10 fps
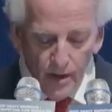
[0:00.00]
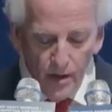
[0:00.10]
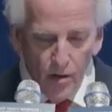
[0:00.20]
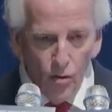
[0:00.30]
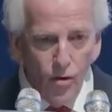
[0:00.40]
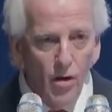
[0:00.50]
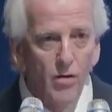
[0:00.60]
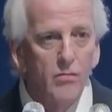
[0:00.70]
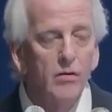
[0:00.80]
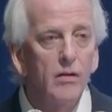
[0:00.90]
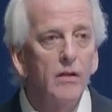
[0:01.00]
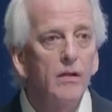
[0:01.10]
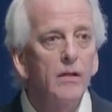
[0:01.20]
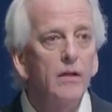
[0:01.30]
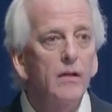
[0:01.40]
although
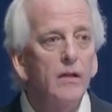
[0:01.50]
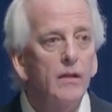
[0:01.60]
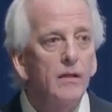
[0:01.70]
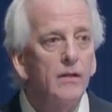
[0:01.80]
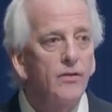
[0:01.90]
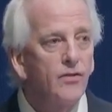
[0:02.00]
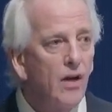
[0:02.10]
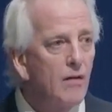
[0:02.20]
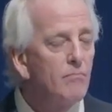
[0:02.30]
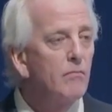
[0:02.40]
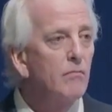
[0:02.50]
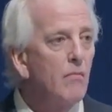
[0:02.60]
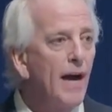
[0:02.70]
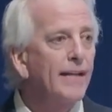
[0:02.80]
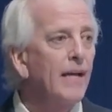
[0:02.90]
some
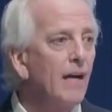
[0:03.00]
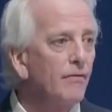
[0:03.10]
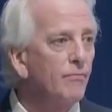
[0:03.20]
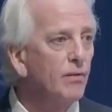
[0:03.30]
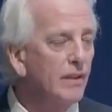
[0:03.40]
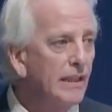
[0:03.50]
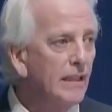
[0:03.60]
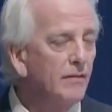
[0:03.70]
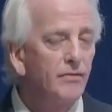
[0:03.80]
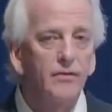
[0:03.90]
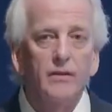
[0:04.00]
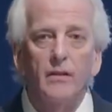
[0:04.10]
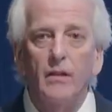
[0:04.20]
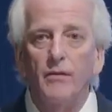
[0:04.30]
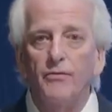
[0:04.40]
might have believed
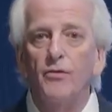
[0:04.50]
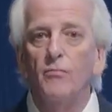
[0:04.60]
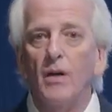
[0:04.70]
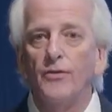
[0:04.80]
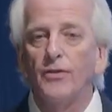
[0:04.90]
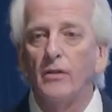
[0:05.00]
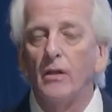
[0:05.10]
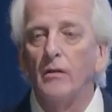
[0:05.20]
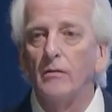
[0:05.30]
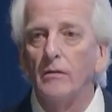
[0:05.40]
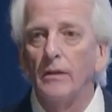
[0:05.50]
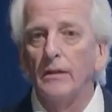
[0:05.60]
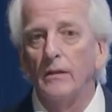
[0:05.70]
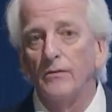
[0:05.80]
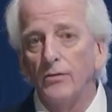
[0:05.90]
a few months ago,
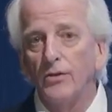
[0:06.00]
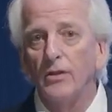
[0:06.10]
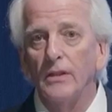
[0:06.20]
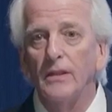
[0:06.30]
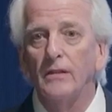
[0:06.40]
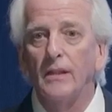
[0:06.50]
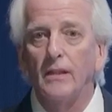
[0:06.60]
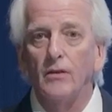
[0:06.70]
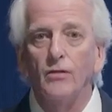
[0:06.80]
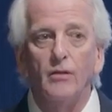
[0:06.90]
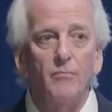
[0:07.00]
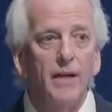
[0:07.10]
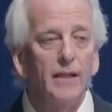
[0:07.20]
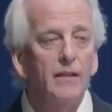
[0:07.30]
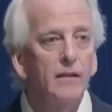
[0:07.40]
and unfortunately that included
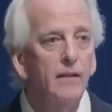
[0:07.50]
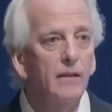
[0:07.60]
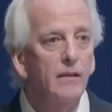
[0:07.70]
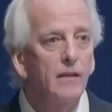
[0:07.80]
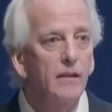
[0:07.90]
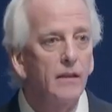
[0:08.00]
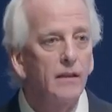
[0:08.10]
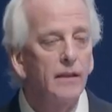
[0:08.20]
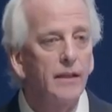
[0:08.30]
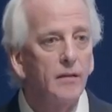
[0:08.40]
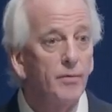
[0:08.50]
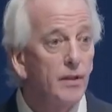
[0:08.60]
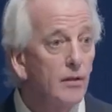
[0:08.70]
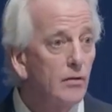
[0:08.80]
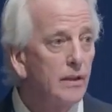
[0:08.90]
many in the
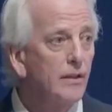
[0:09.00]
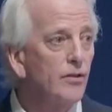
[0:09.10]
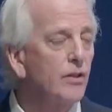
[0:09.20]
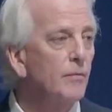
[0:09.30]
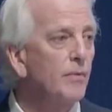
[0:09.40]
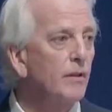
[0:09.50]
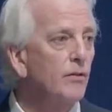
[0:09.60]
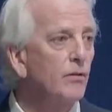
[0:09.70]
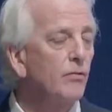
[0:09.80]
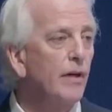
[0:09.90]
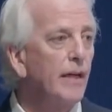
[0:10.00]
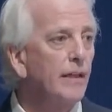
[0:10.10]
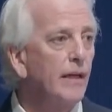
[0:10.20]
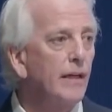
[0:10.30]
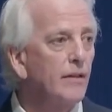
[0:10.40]
political leadership in
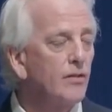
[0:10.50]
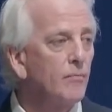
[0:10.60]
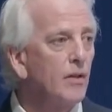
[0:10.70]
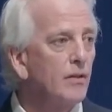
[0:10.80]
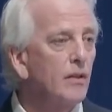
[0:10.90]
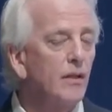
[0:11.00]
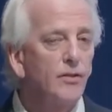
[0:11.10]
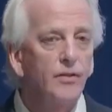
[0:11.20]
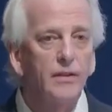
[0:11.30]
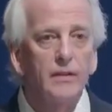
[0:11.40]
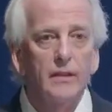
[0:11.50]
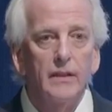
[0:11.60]
Ukraine and in some other countries,